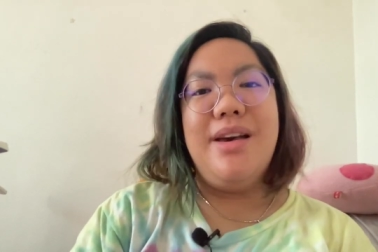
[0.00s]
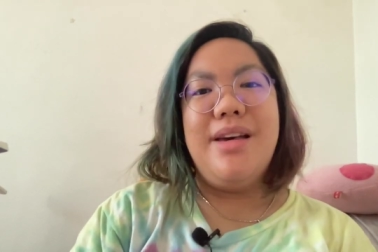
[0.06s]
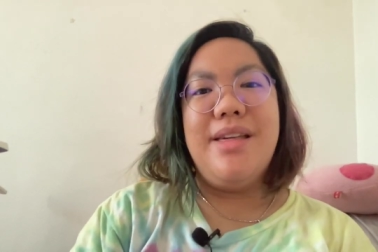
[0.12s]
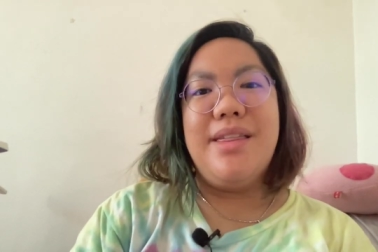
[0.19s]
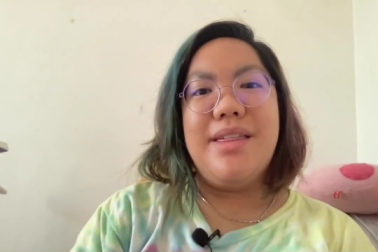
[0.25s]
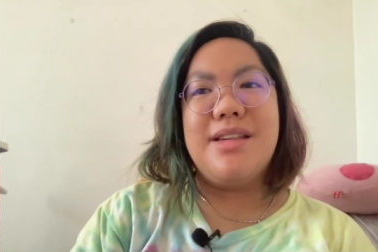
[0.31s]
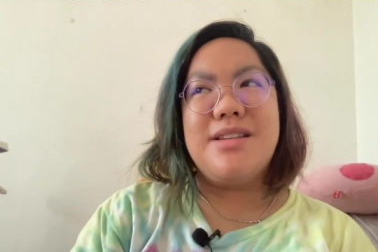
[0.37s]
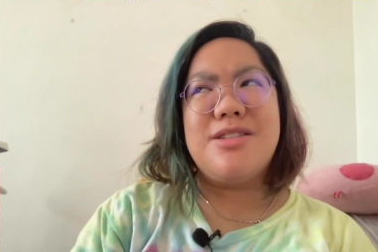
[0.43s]

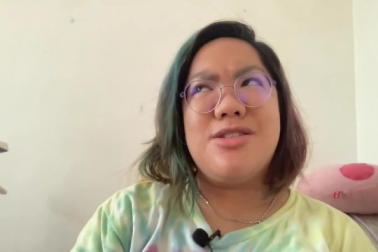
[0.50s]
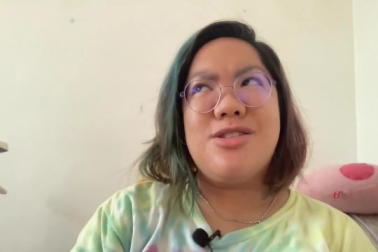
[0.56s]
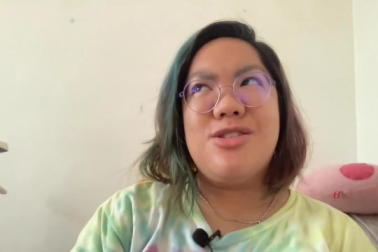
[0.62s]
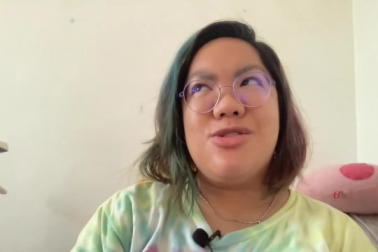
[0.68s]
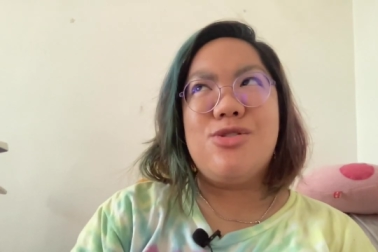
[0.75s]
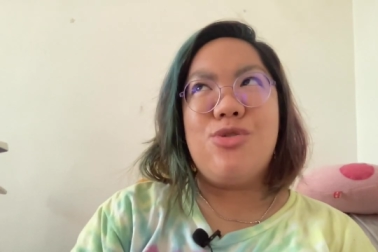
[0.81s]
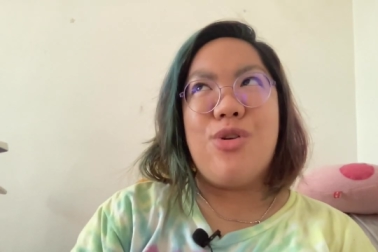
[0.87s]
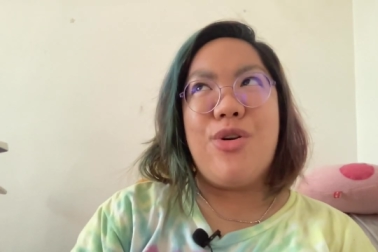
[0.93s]
the
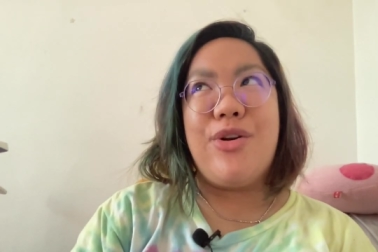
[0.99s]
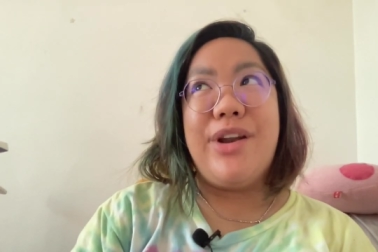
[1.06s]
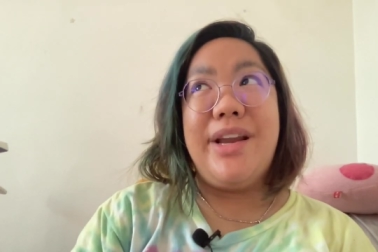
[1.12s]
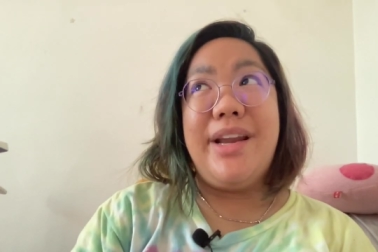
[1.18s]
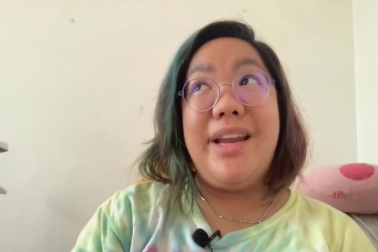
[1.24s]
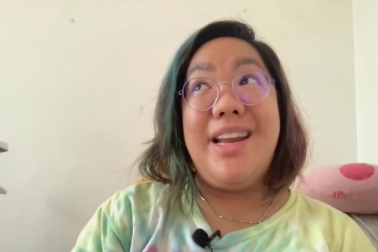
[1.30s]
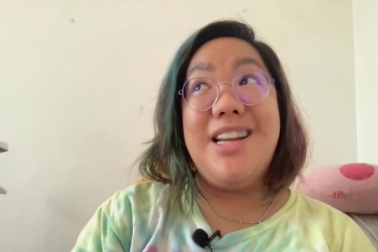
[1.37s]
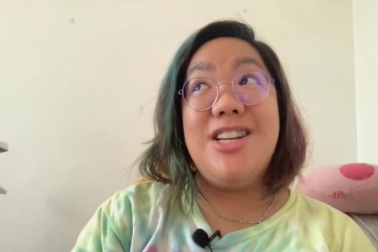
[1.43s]

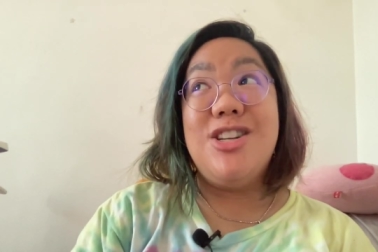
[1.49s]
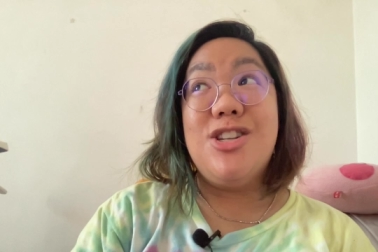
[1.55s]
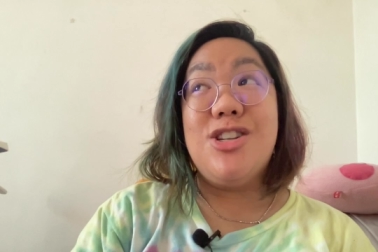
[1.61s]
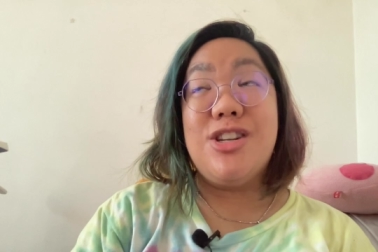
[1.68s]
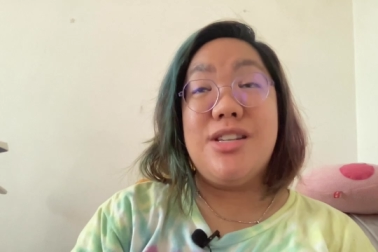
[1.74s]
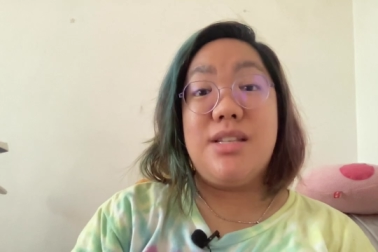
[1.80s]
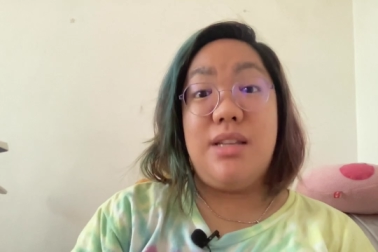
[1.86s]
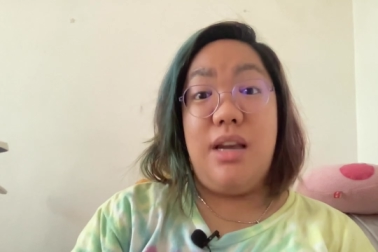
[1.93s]
story
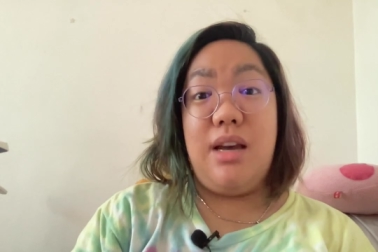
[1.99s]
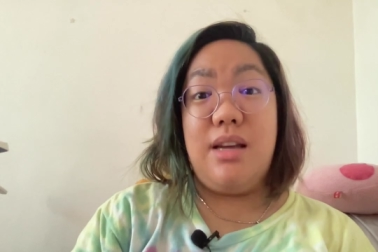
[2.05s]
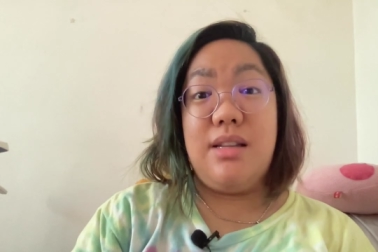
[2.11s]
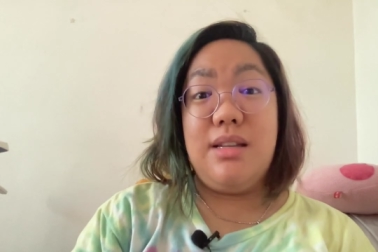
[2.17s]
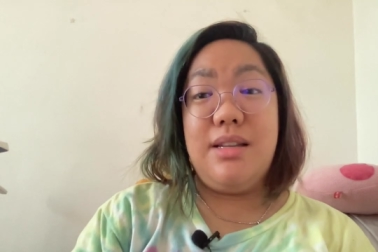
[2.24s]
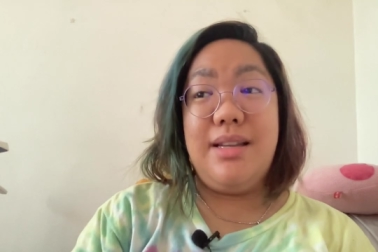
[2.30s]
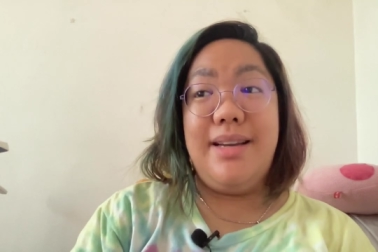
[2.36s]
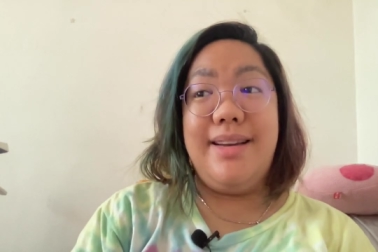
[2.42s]
just yet.
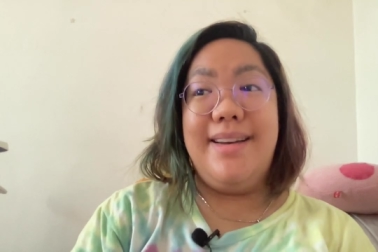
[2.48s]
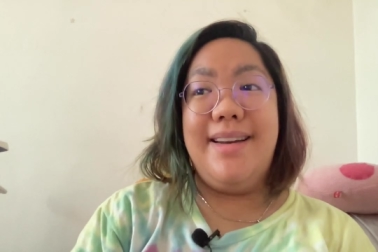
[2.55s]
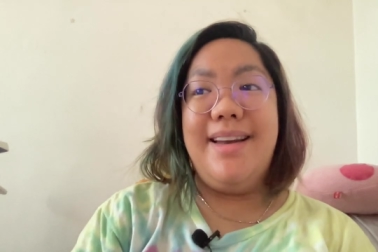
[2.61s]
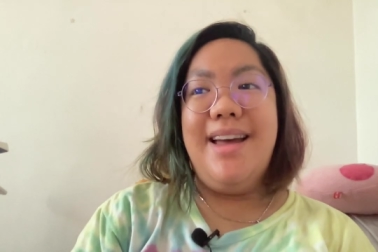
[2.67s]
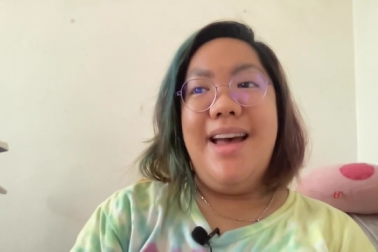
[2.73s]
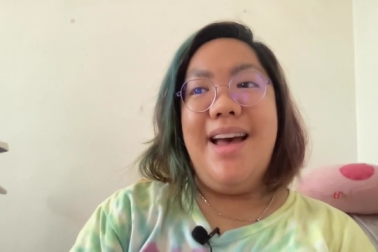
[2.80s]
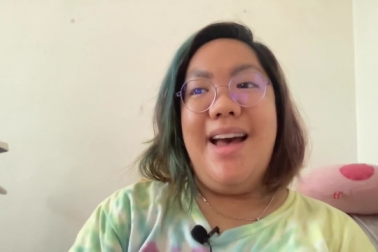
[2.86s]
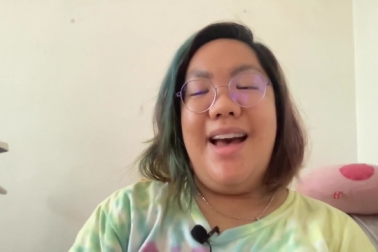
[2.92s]

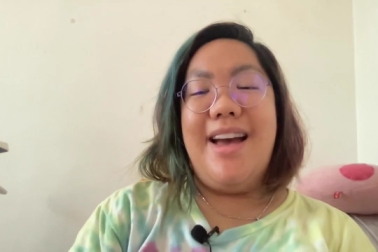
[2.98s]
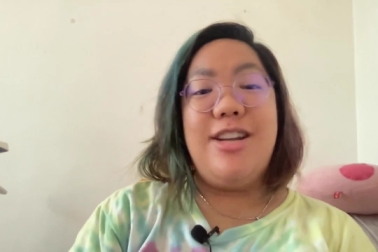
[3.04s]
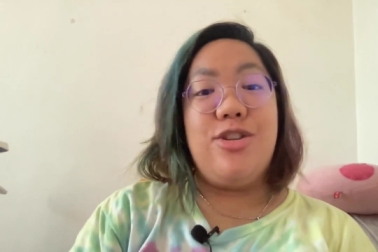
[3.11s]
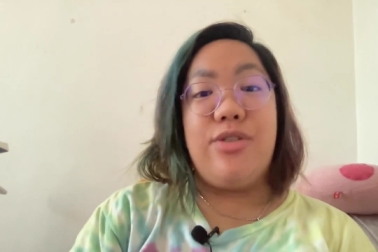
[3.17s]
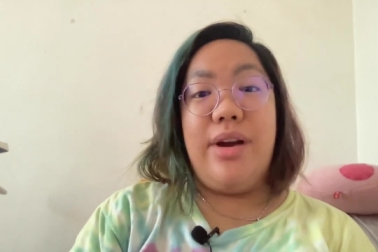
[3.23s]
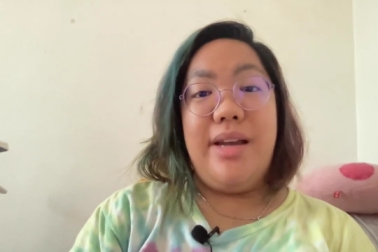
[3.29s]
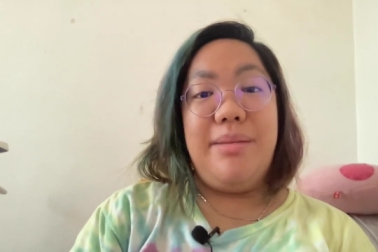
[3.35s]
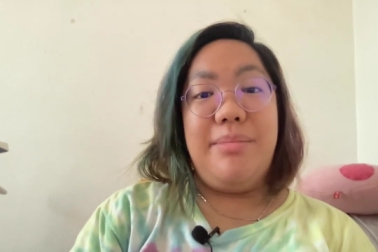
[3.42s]
I
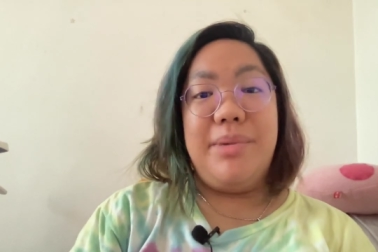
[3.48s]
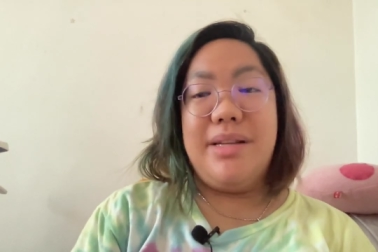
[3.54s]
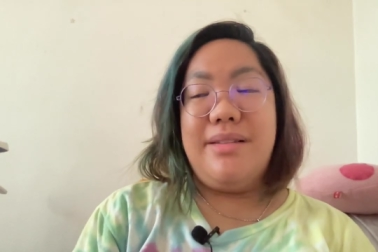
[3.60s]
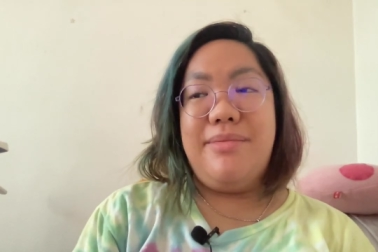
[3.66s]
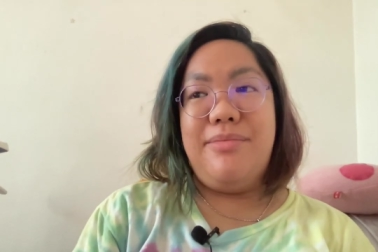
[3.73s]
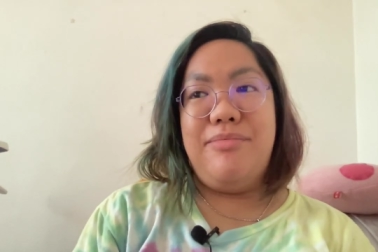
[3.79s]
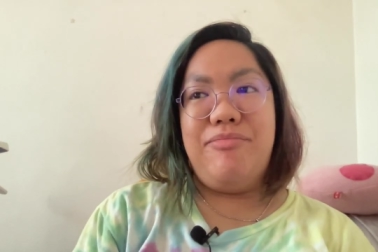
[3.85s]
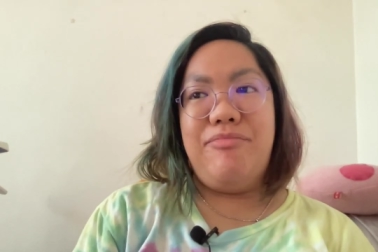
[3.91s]
tried, but
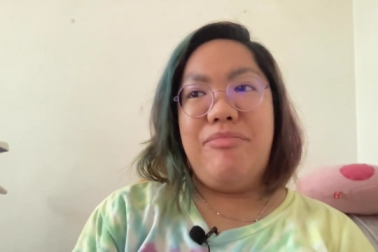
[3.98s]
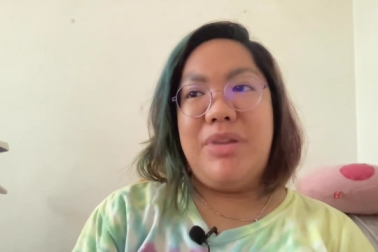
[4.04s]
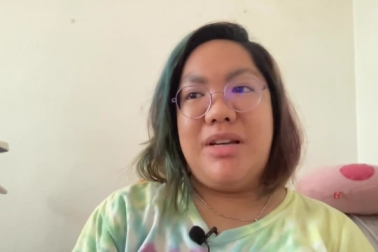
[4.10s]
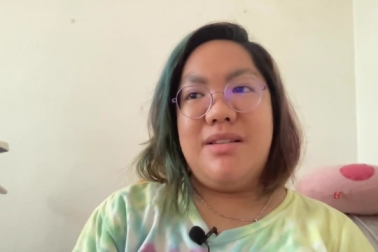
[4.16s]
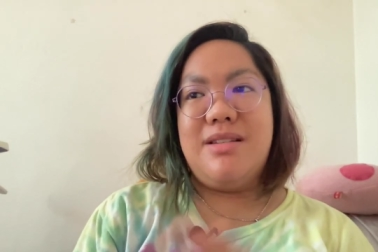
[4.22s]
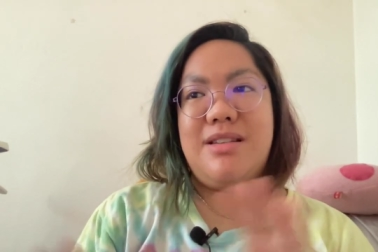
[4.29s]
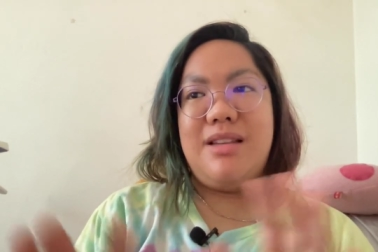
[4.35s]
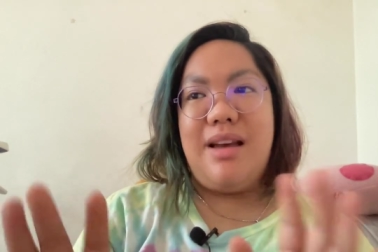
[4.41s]

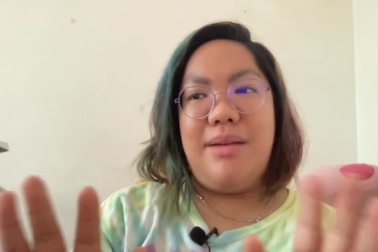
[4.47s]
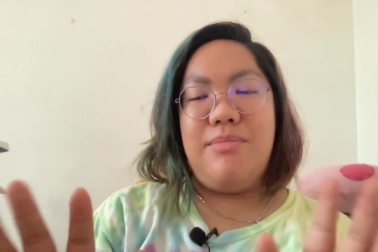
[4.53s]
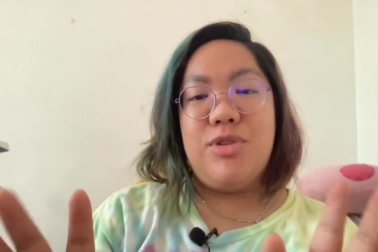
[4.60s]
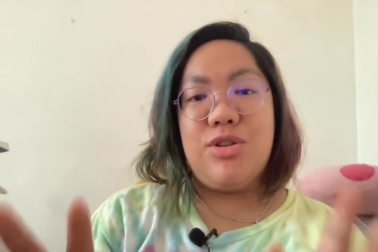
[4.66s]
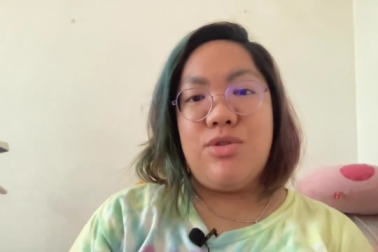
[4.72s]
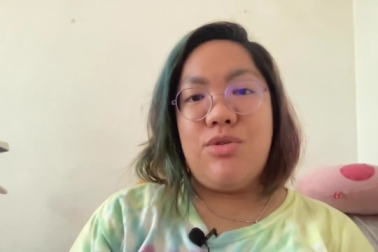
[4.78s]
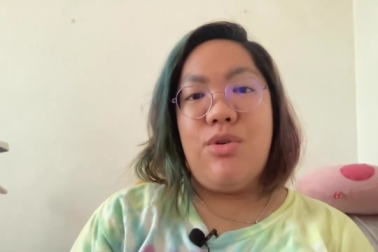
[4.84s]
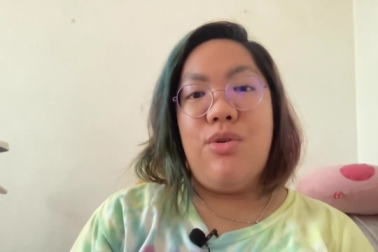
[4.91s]
because I'm
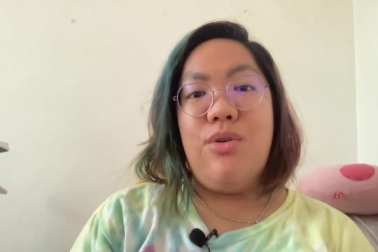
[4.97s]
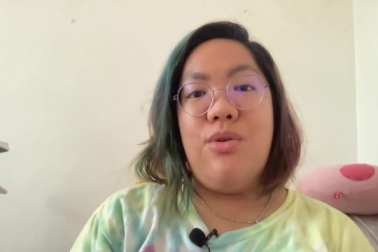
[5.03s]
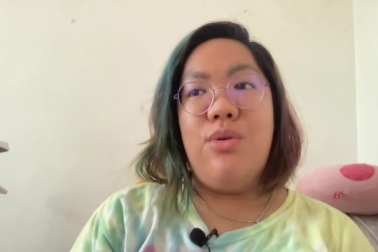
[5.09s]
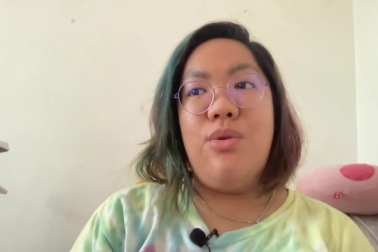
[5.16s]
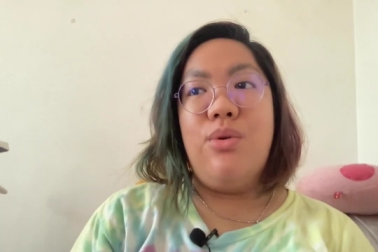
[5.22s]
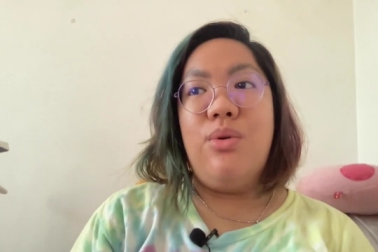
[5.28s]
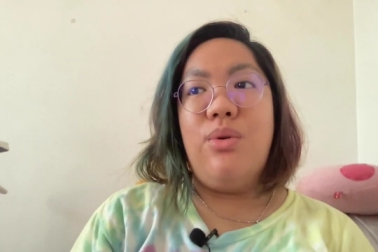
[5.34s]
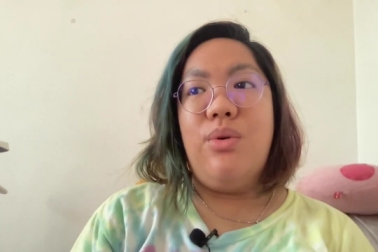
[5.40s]

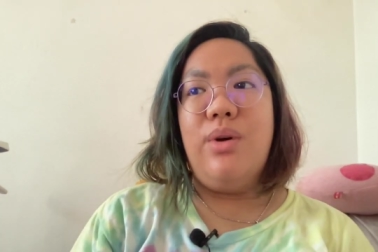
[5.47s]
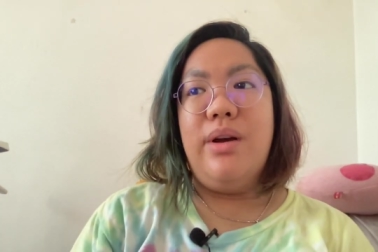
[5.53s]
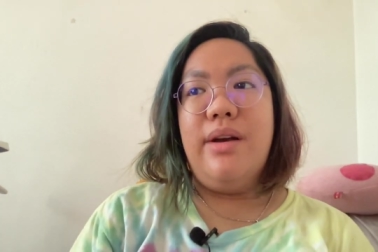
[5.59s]
still